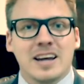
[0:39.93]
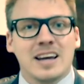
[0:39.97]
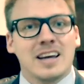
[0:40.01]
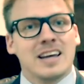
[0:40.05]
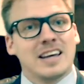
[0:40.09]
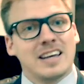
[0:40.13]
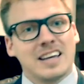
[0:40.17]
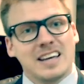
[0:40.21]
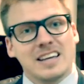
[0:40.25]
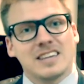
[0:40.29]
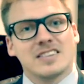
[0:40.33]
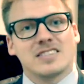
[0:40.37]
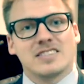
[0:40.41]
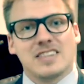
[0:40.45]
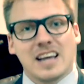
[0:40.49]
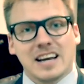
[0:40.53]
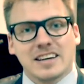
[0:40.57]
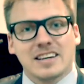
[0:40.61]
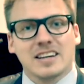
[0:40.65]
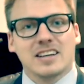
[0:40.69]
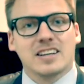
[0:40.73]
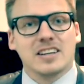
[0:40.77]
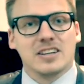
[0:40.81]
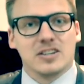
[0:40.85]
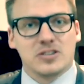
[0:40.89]
he is
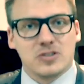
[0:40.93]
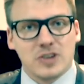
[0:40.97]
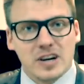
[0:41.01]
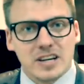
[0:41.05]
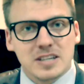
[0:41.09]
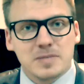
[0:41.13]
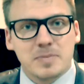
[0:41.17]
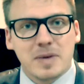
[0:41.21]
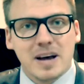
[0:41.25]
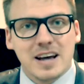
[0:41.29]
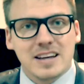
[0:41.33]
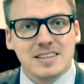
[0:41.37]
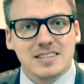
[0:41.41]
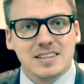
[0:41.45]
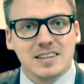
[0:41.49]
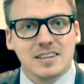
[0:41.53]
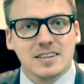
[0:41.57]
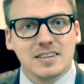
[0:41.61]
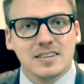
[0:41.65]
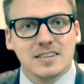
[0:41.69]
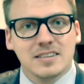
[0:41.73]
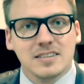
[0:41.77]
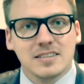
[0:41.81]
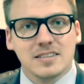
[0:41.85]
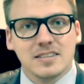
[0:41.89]
technically trespassing?
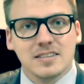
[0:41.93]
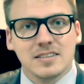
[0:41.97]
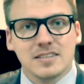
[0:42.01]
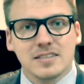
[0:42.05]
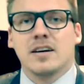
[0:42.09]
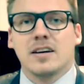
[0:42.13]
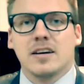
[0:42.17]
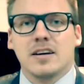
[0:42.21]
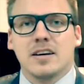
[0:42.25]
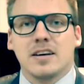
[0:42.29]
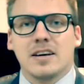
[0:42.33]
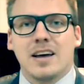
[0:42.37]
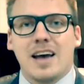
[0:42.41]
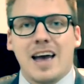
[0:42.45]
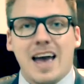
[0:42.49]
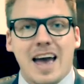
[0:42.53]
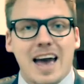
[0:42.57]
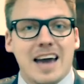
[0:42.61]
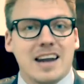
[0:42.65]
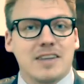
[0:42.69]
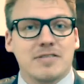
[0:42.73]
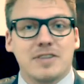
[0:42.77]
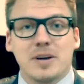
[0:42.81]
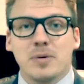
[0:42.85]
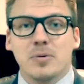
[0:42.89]

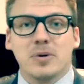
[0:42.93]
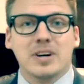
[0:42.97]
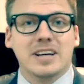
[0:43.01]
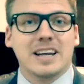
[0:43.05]
And if he were to